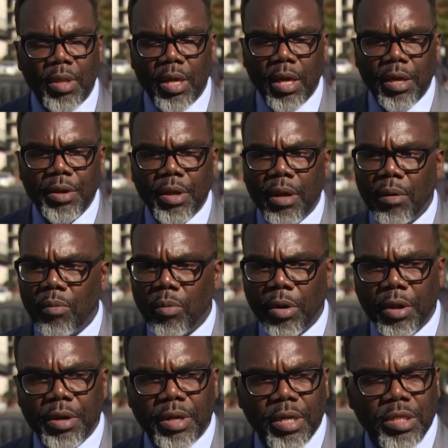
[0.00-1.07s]
and uh, we're
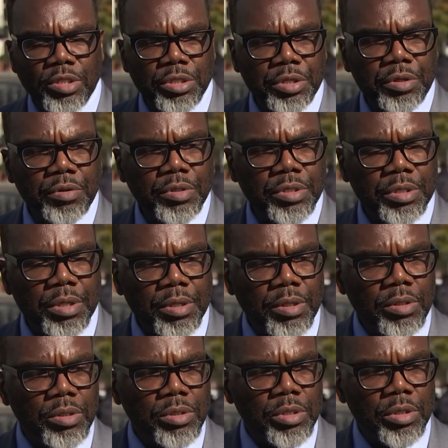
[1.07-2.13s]
going to continue to,
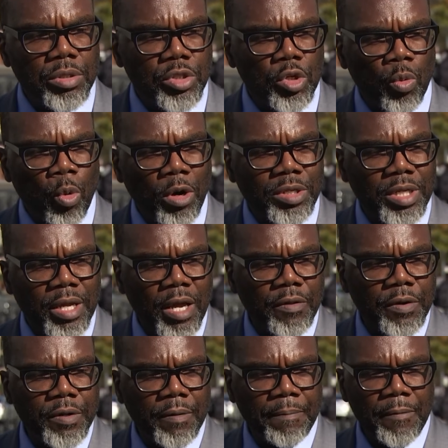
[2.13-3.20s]
to, to work
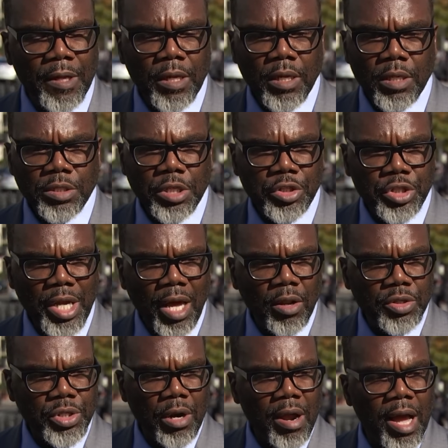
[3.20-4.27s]
together to, to
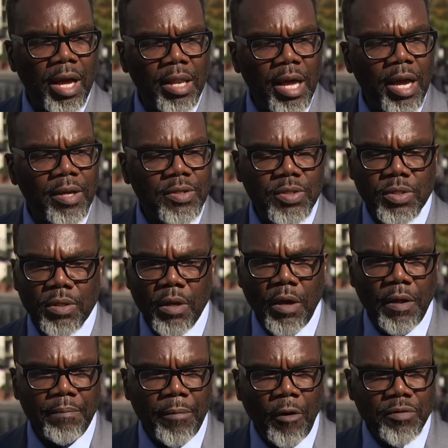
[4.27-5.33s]
challenge our allies
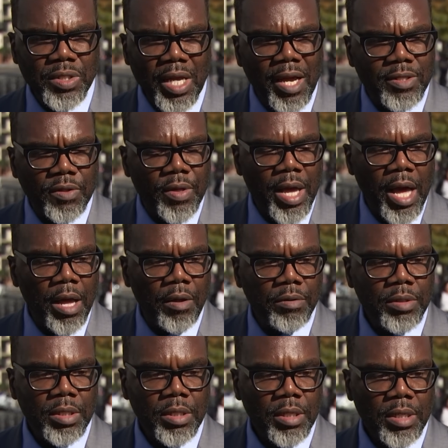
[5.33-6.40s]
on both sides of the aisle
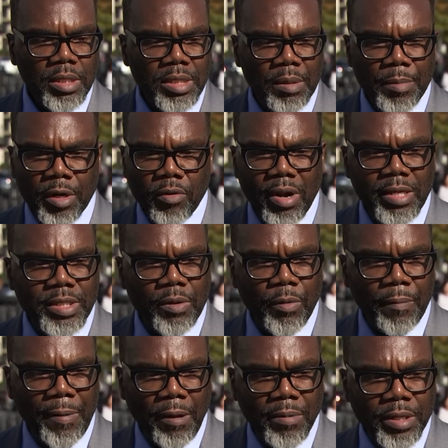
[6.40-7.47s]
Democrats and
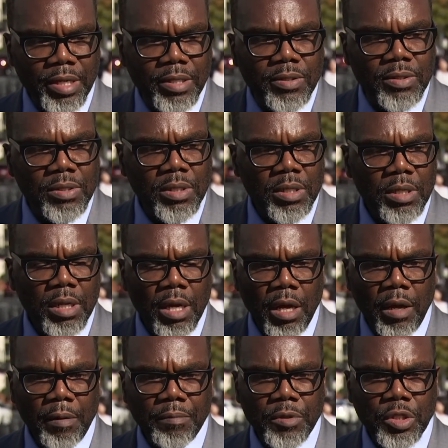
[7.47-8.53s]
Republicans,
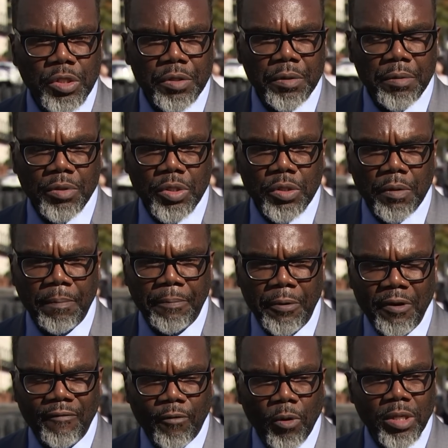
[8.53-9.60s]
um, to, to
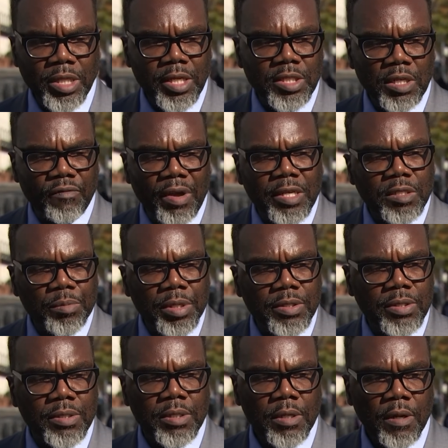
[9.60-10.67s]
put forth these
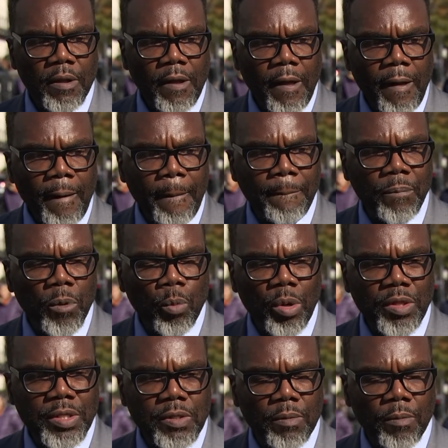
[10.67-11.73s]
investments um,
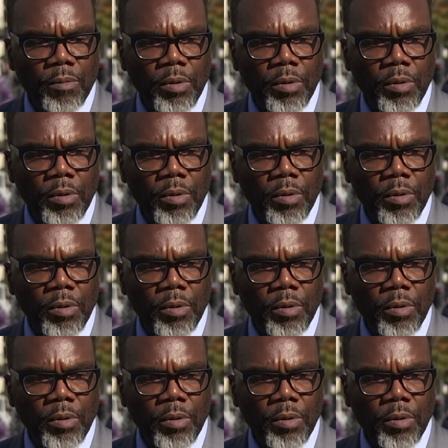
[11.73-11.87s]
with,